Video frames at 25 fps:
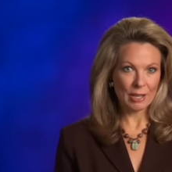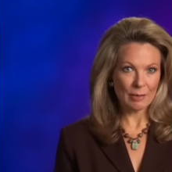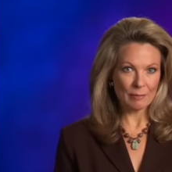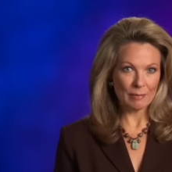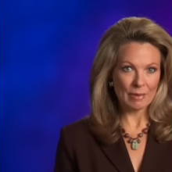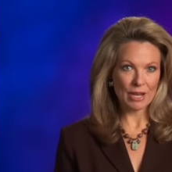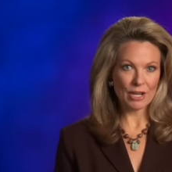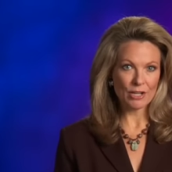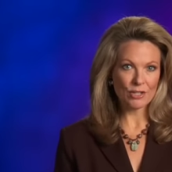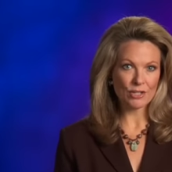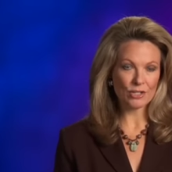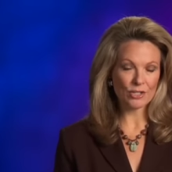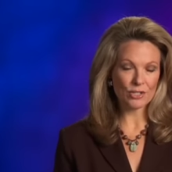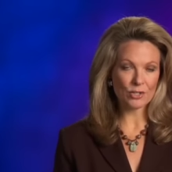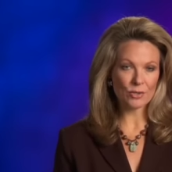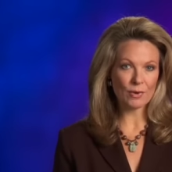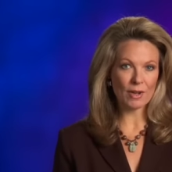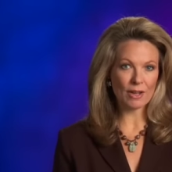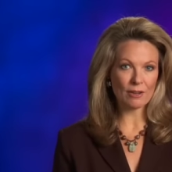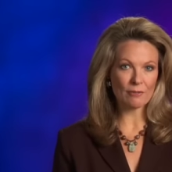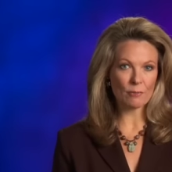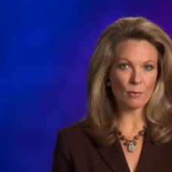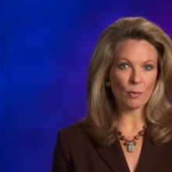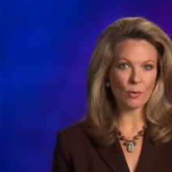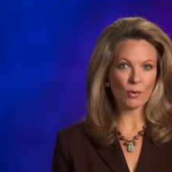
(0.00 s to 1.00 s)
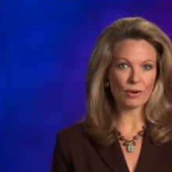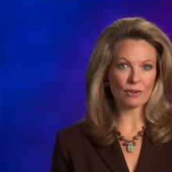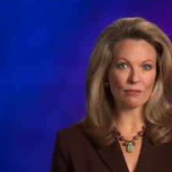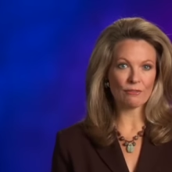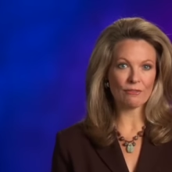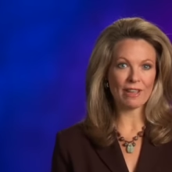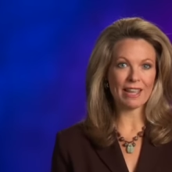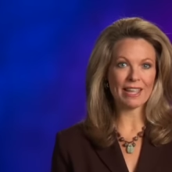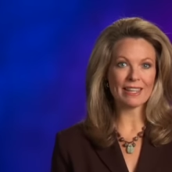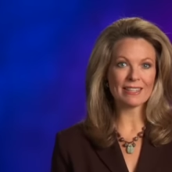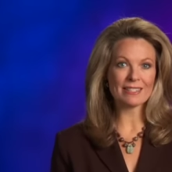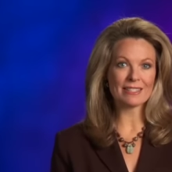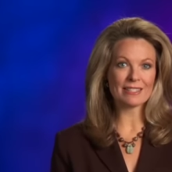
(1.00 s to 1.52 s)
Patients who have more
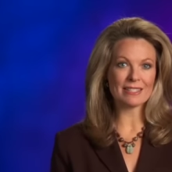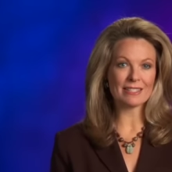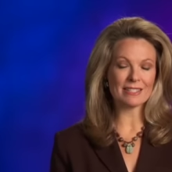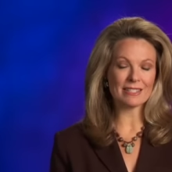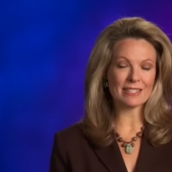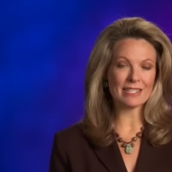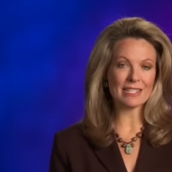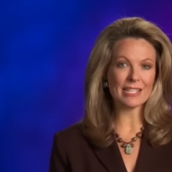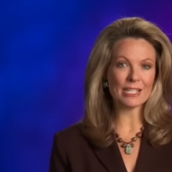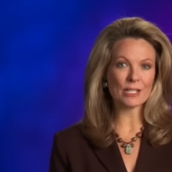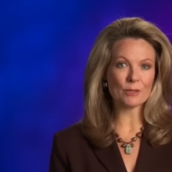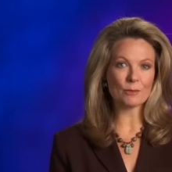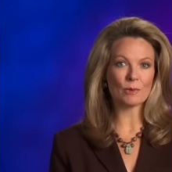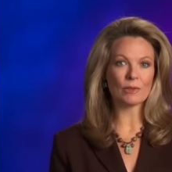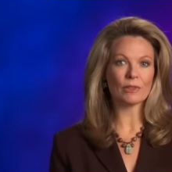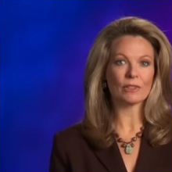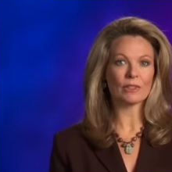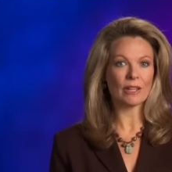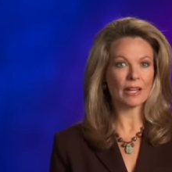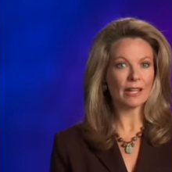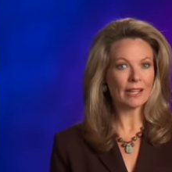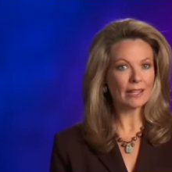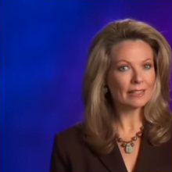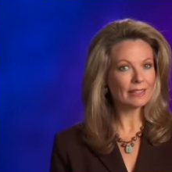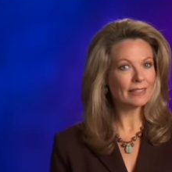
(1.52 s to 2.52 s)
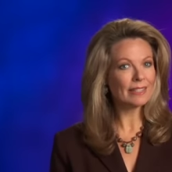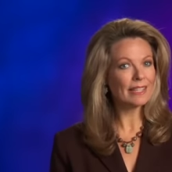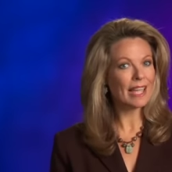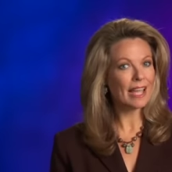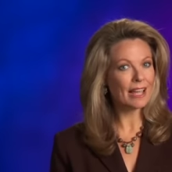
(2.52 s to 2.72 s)
advanced disease will likely